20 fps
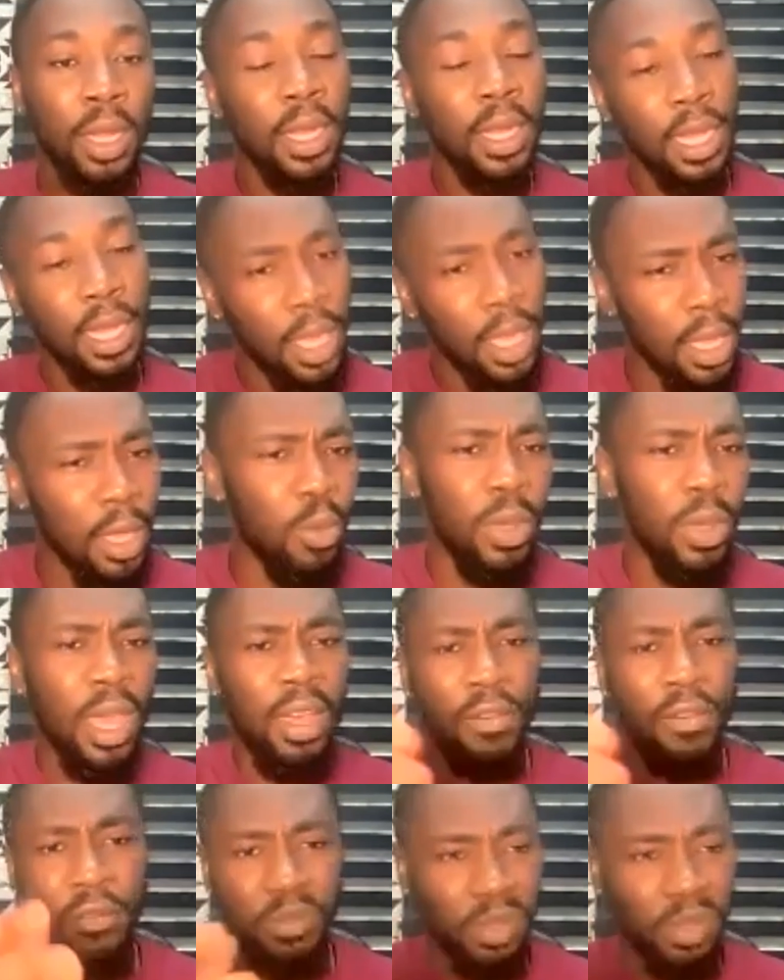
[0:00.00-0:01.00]
Like, hey, we
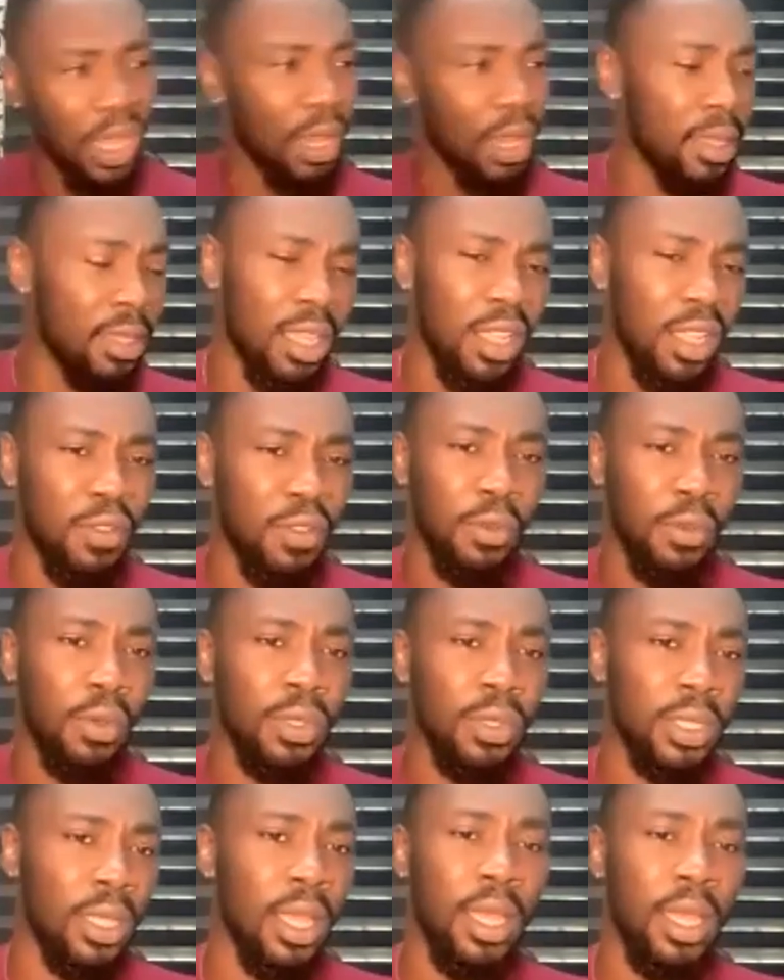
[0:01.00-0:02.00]
have talented
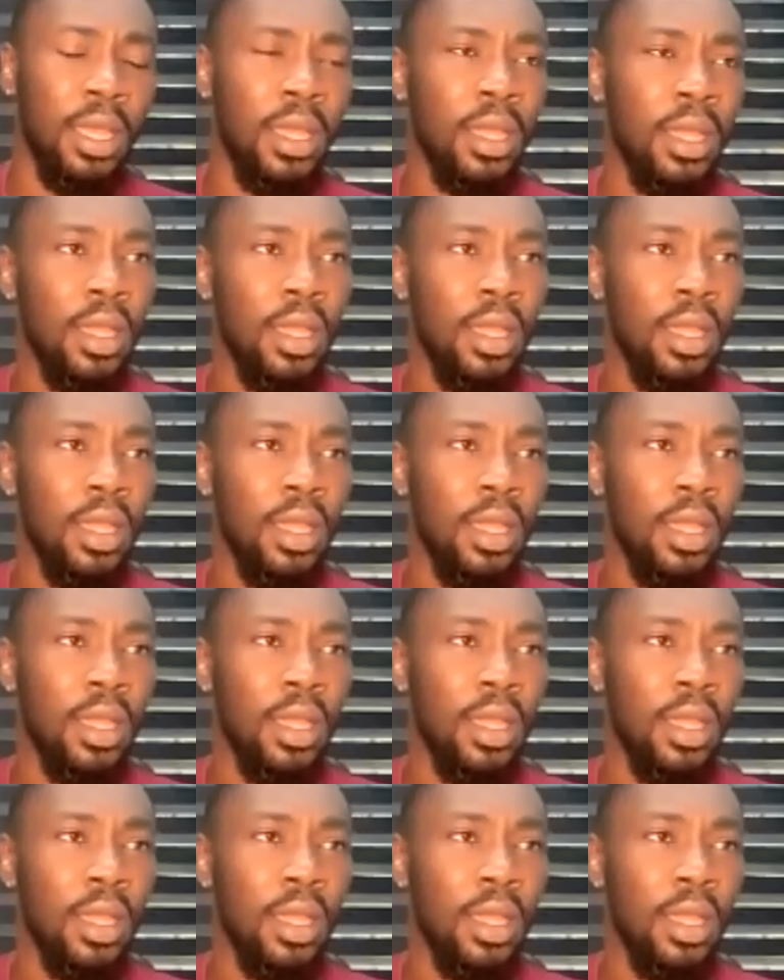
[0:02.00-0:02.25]
folks there.